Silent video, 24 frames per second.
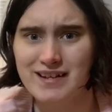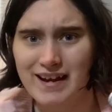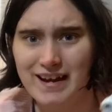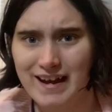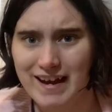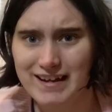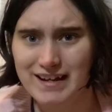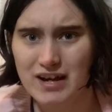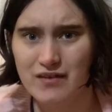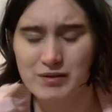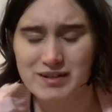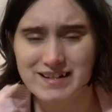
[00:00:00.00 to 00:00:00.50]

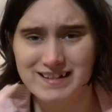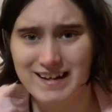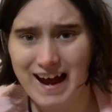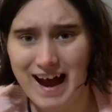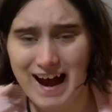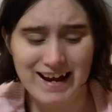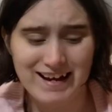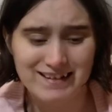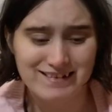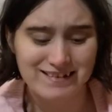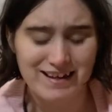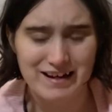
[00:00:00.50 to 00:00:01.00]
and give it because it
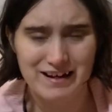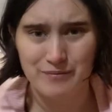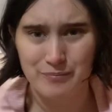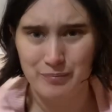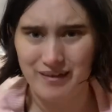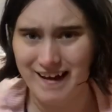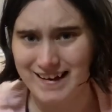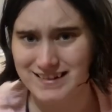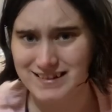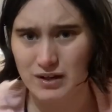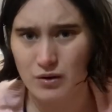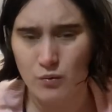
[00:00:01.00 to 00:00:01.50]
had like
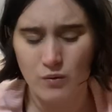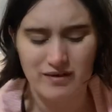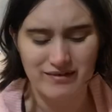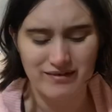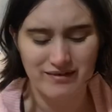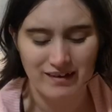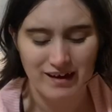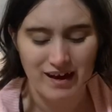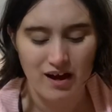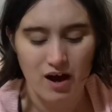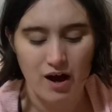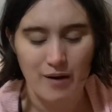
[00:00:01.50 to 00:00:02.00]
plastic ones,
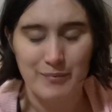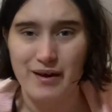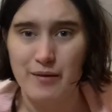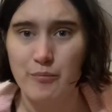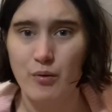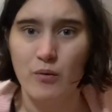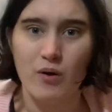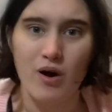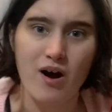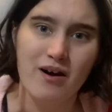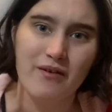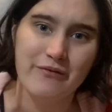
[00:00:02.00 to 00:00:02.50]
but they
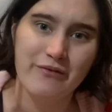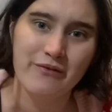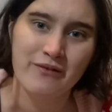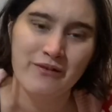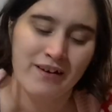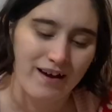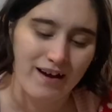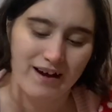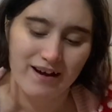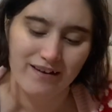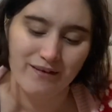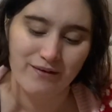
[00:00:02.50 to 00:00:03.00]
broke off.
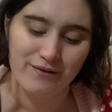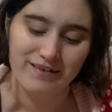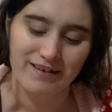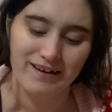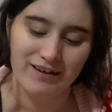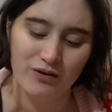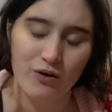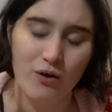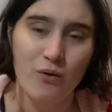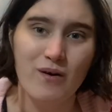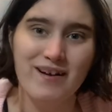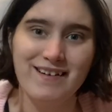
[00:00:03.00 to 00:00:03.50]
And I was like,
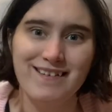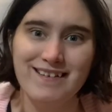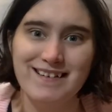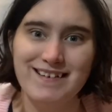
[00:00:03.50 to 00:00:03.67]
you know what?